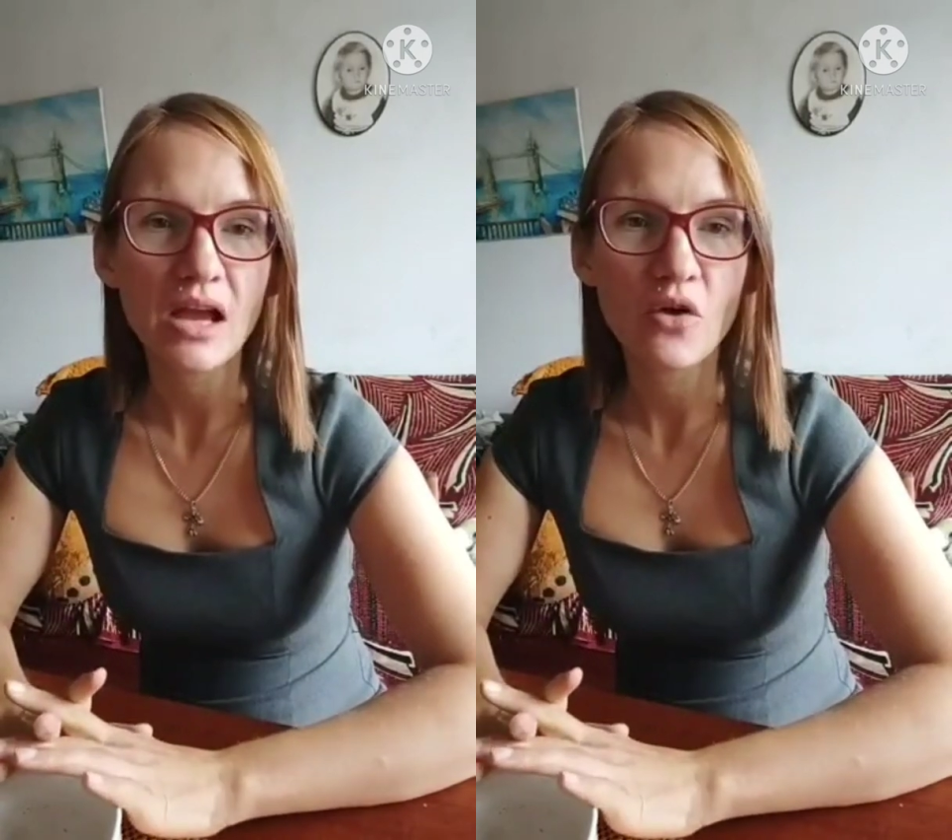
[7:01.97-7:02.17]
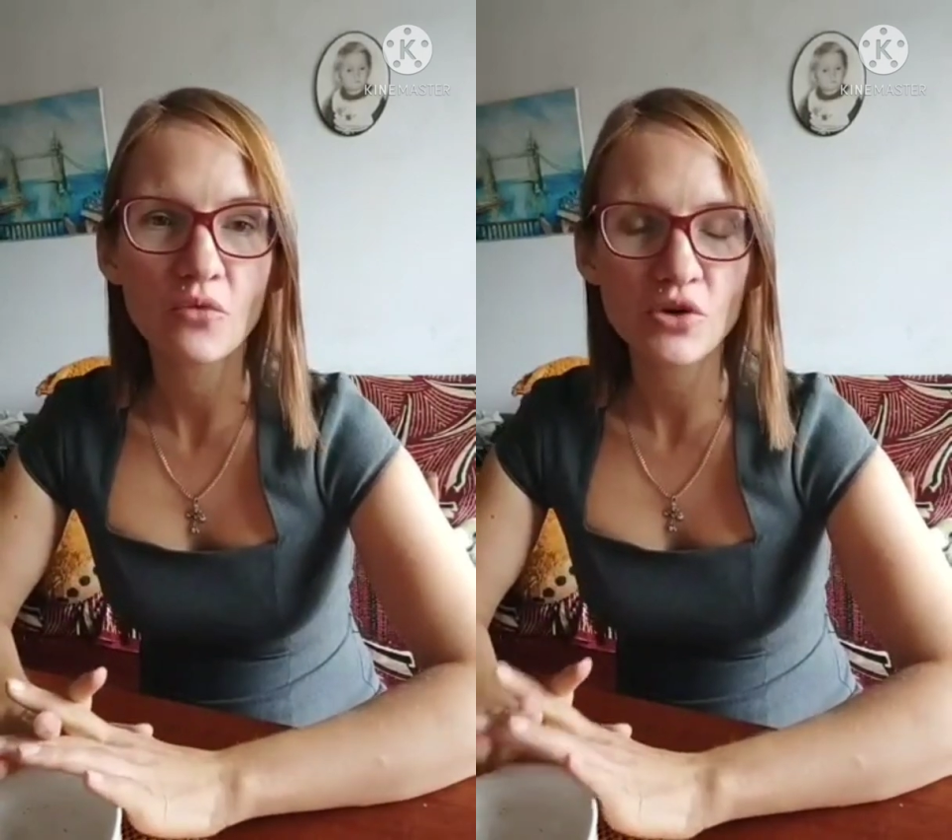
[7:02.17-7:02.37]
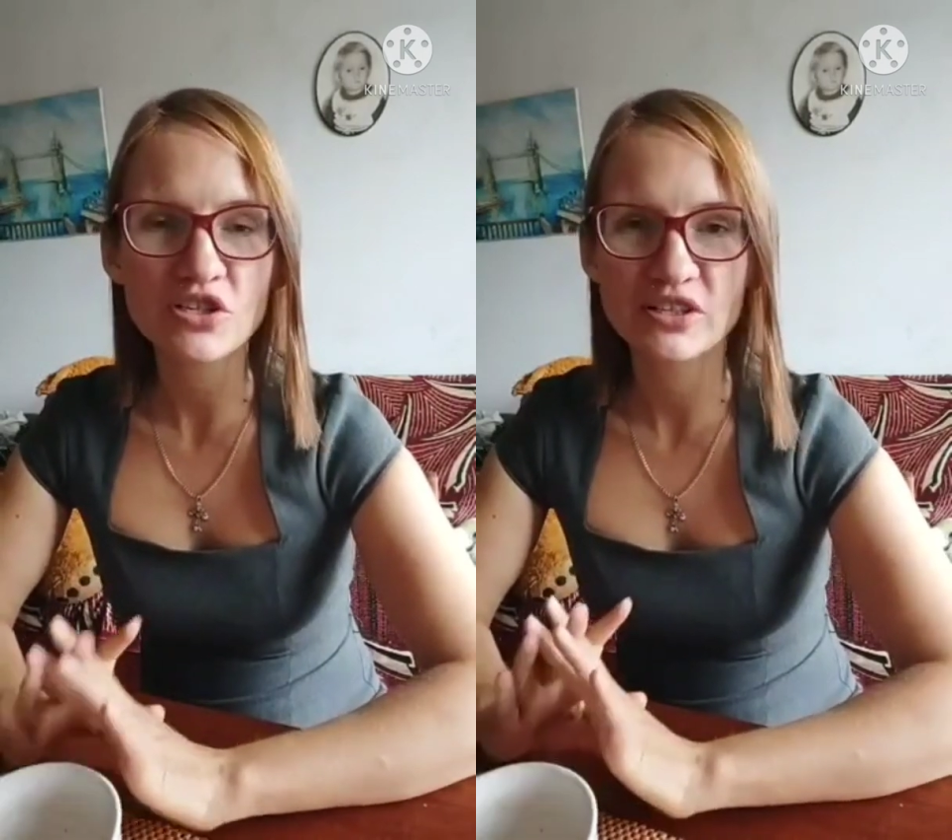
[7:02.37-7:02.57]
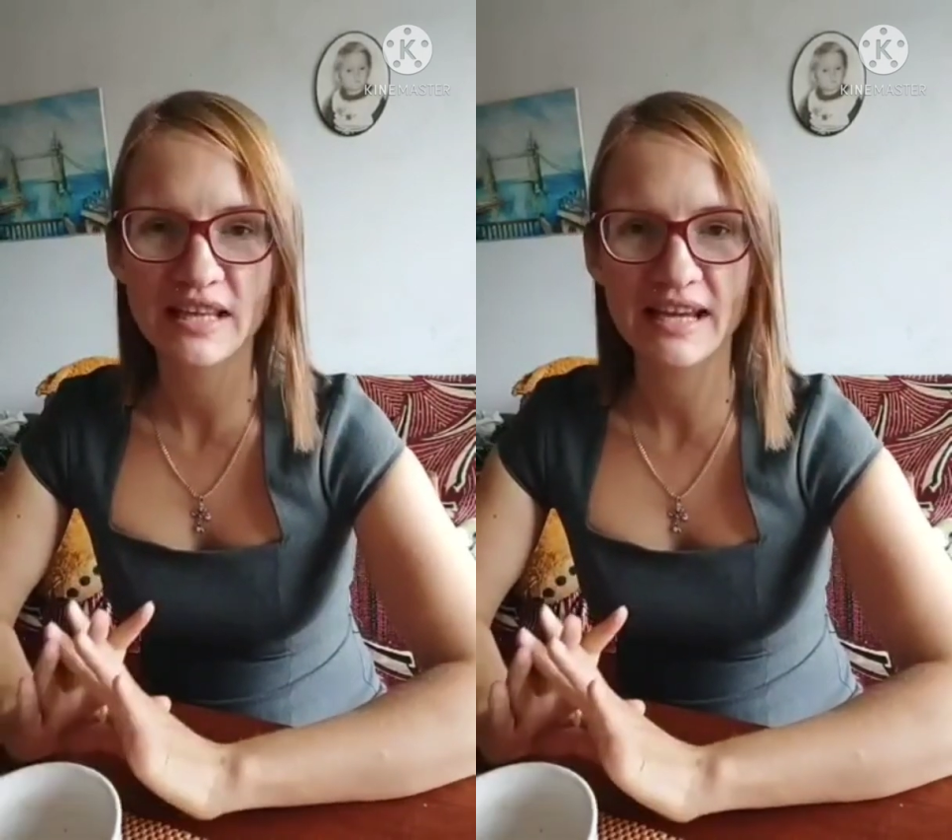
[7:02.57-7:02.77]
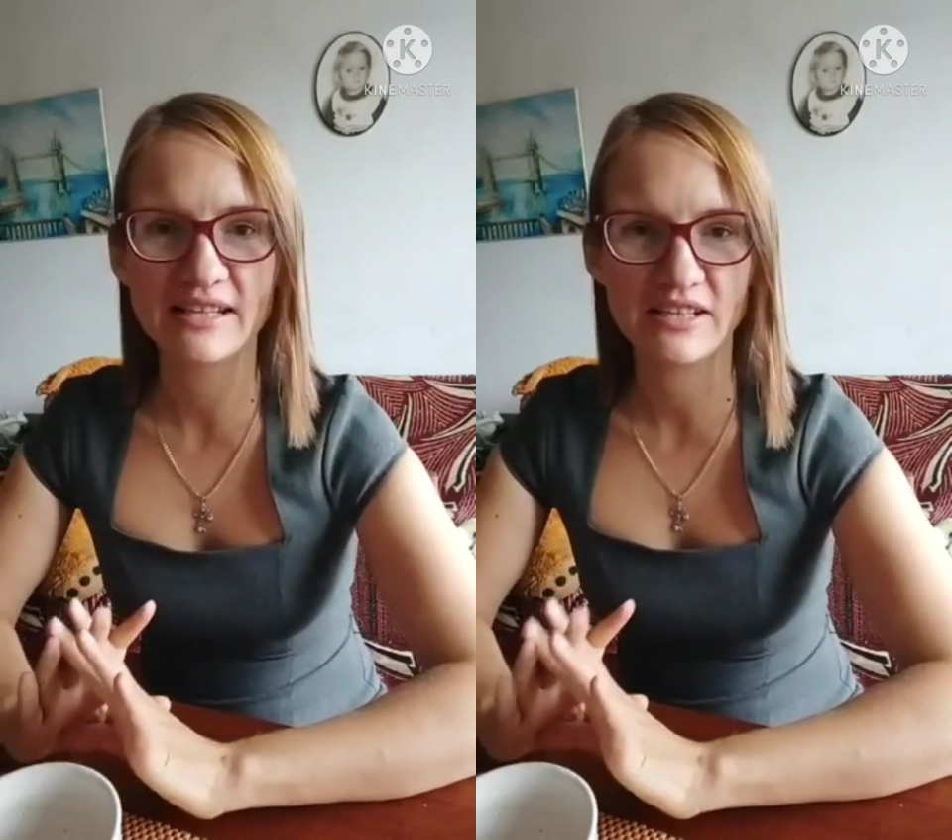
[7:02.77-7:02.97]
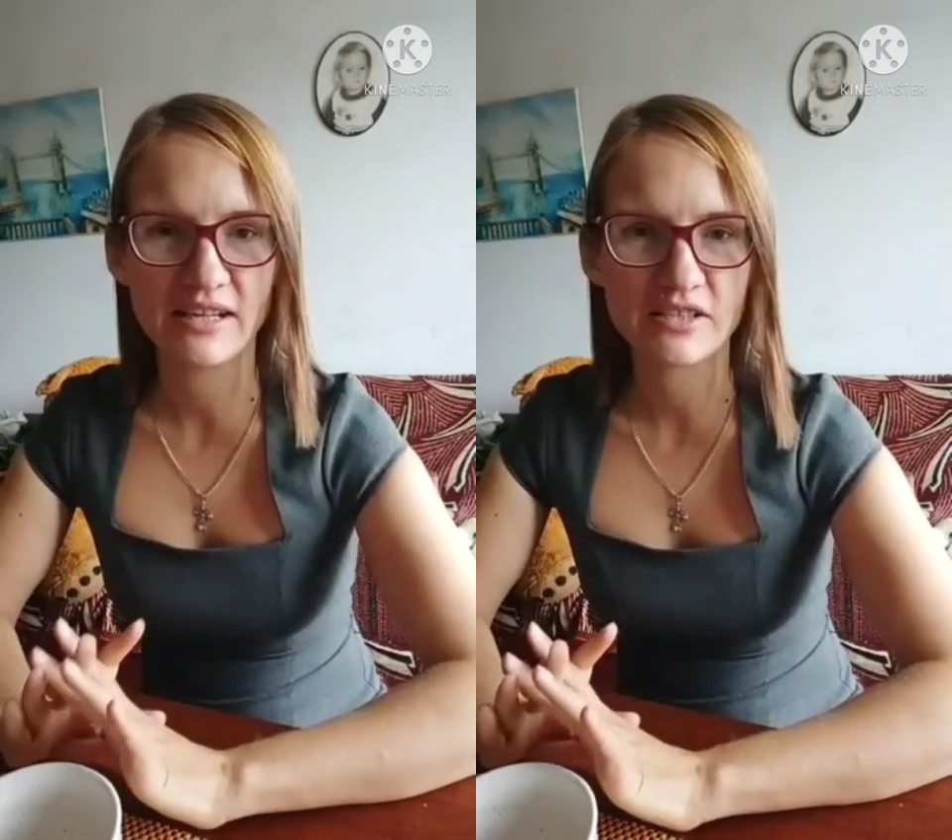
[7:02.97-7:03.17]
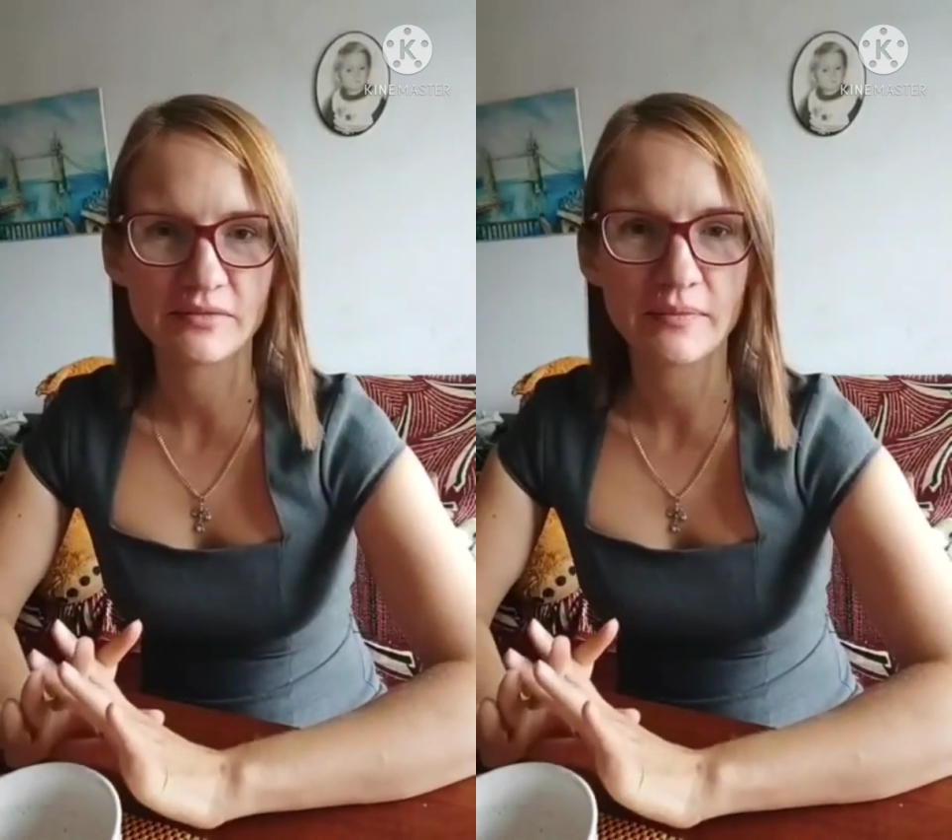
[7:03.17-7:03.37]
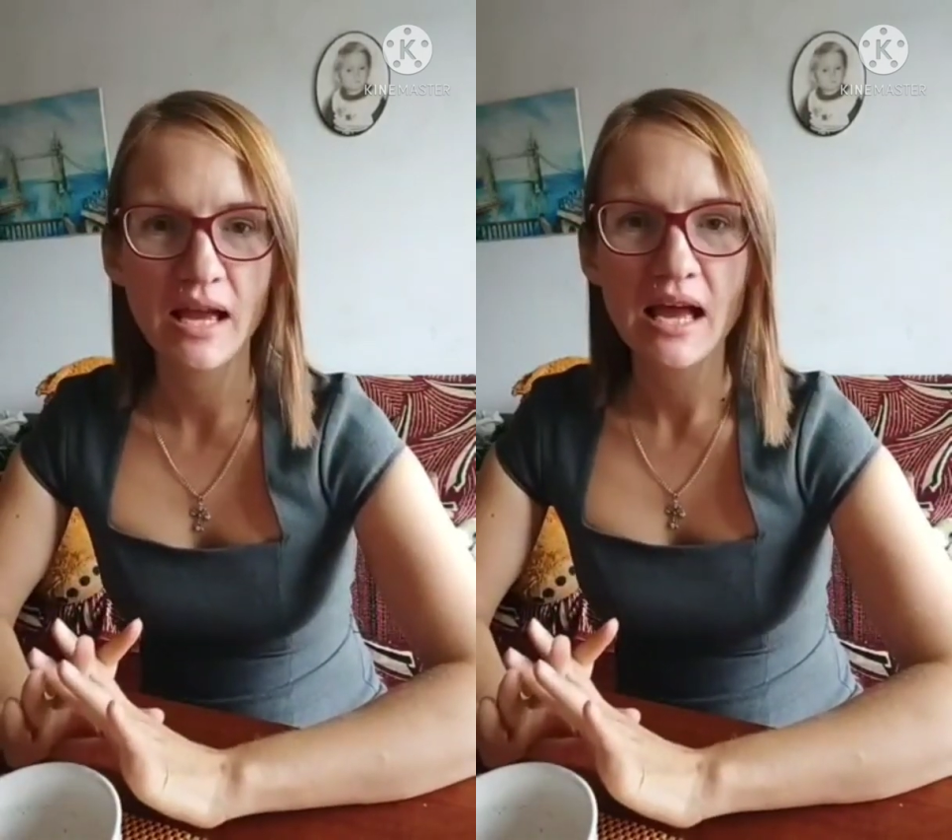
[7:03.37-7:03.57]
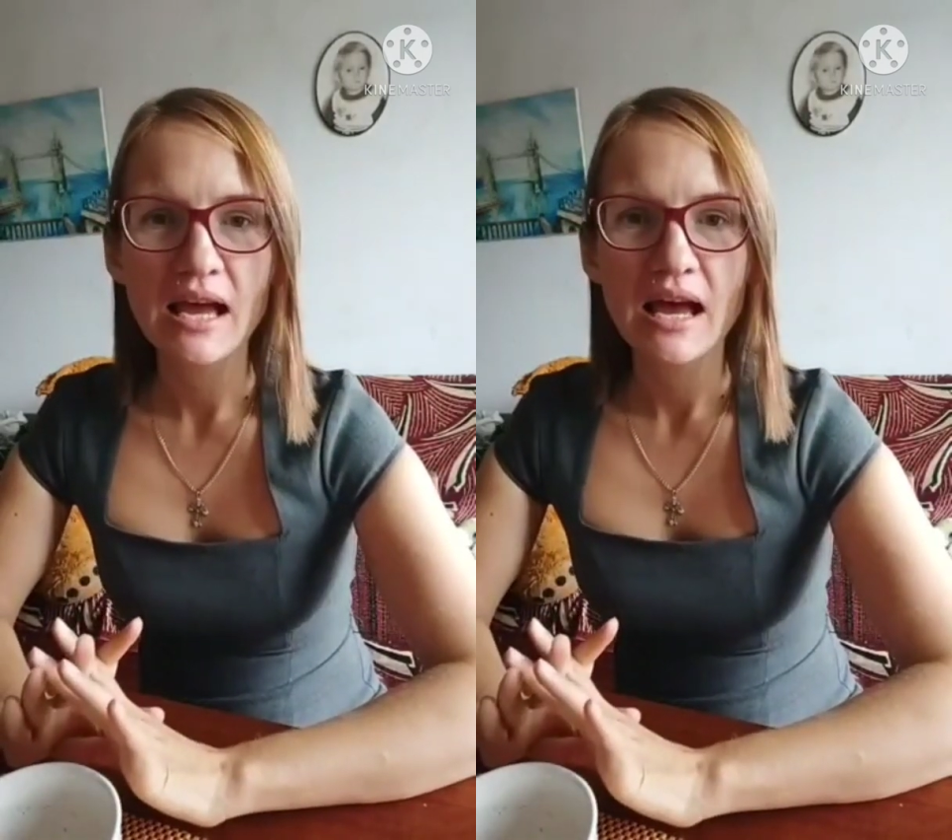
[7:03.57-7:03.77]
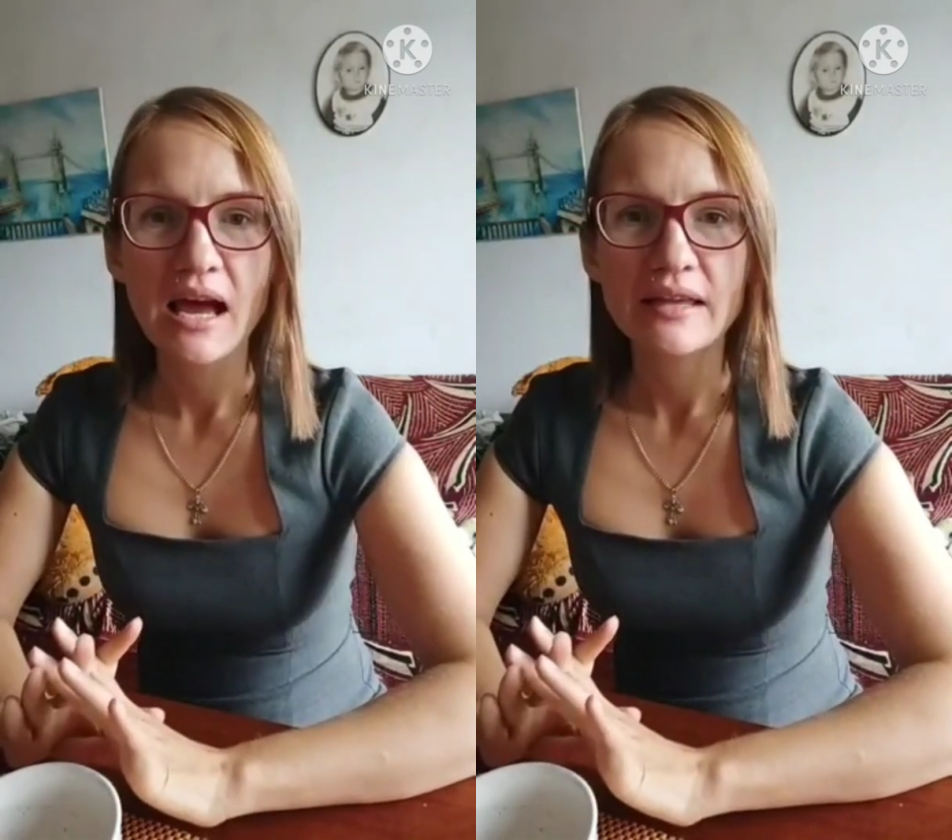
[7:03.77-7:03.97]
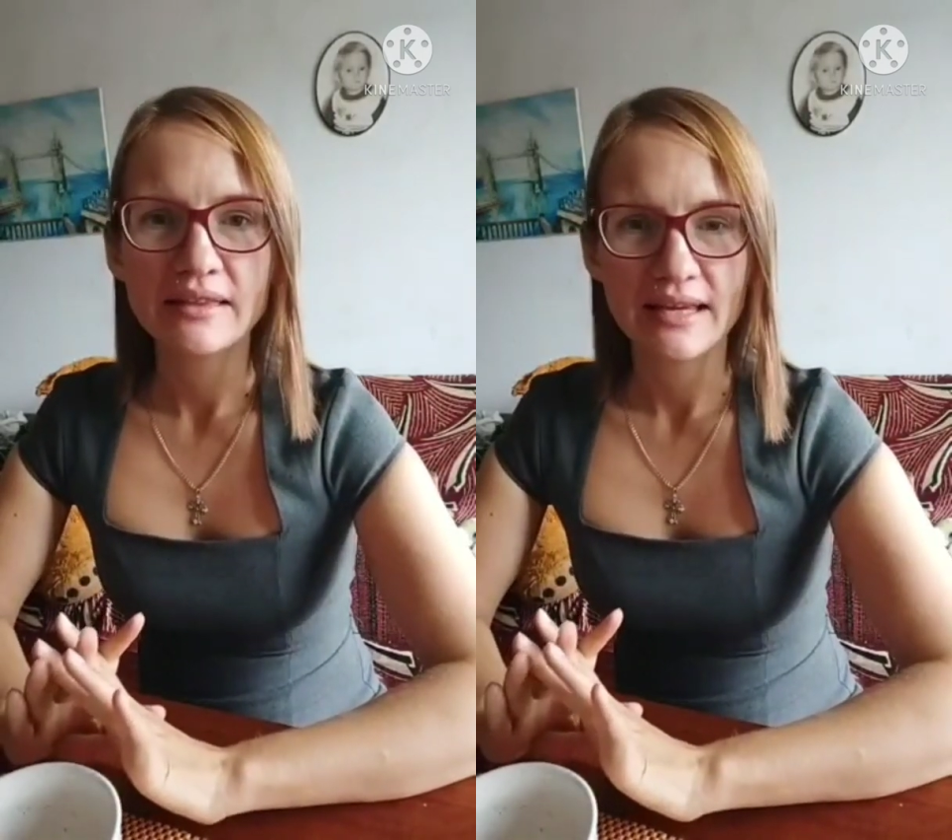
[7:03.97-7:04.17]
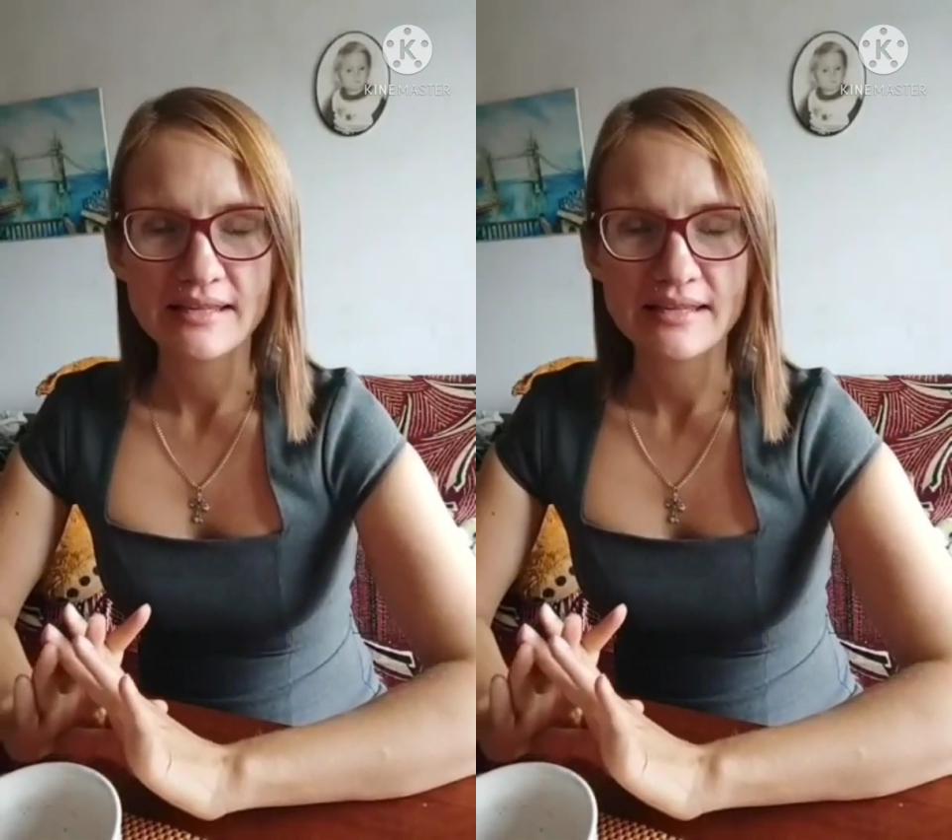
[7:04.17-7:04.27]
What they did? They